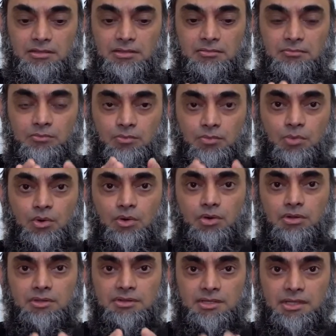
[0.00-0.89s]

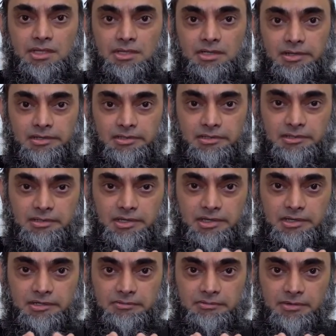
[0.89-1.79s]
More than a
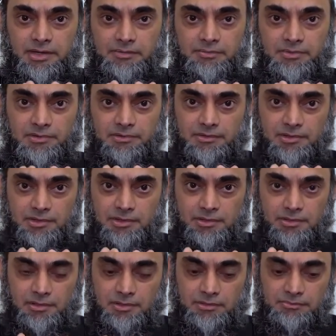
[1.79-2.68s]
ninety-five
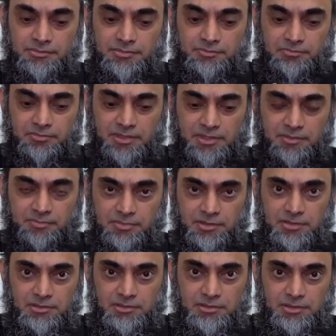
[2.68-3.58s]
percent of the
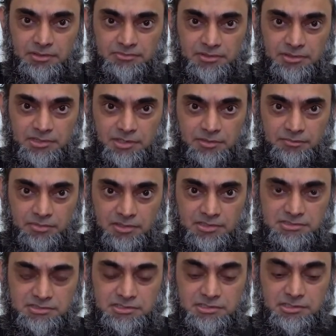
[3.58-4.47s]
people, of the
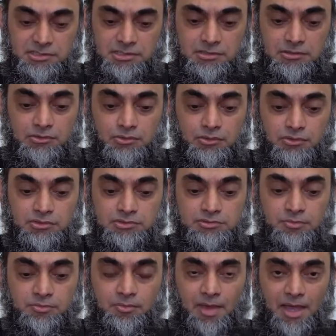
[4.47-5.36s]
couples, goes
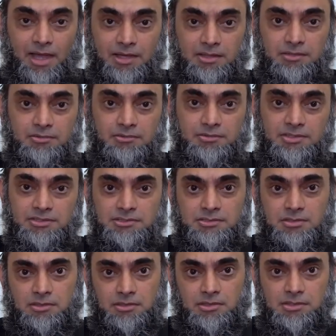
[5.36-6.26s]
back to the
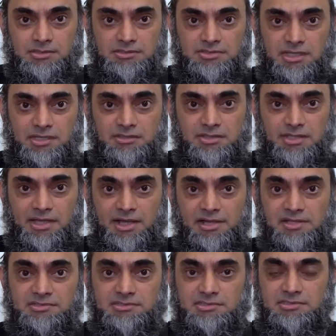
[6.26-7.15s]
scholars and they
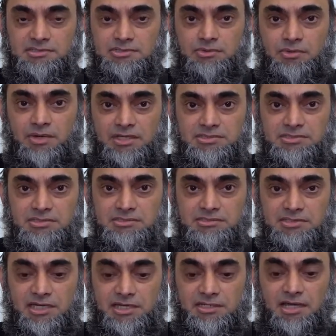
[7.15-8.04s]
ask this
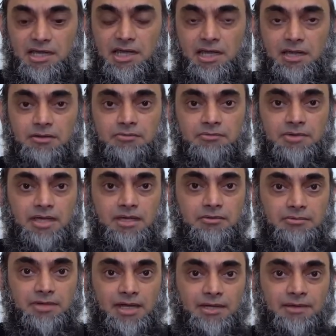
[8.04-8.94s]
question that I
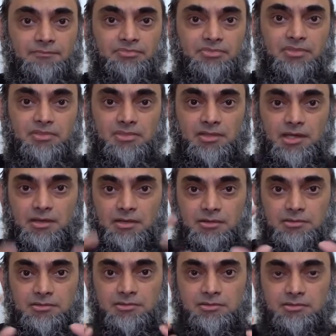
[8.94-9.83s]
regret.
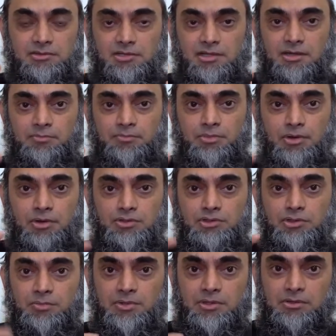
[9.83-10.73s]
Now, now
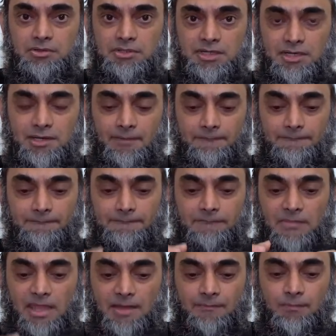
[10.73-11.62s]
point to be noted,
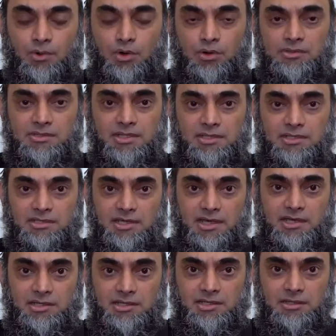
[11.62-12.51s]
more than
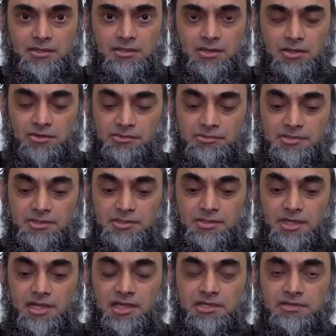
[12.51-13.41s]
ninety to
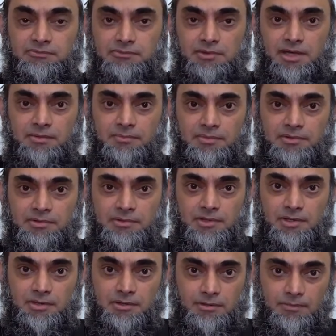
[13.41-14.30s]
ninety-five
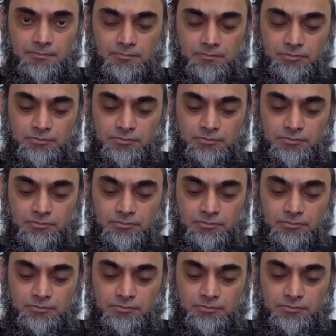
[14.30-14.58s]
percent